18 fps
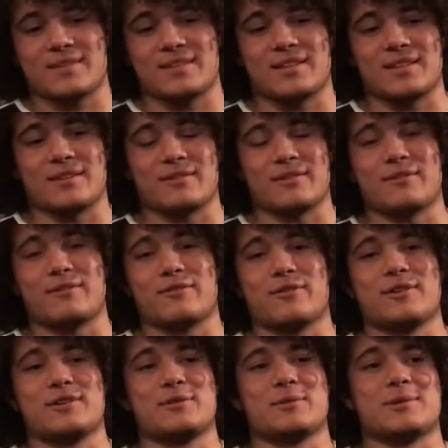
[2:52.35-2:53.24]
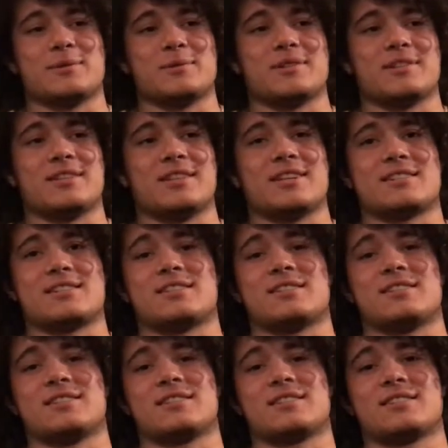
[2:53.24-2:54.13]
Like, Free 21, that
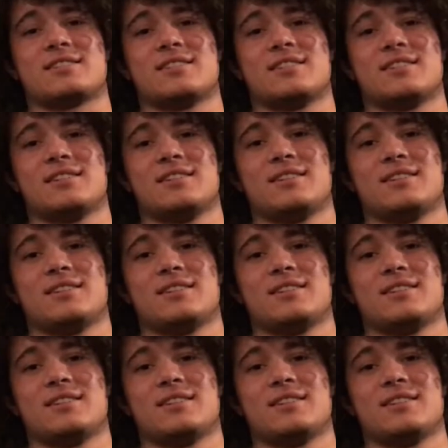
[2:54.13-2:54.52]
sucks.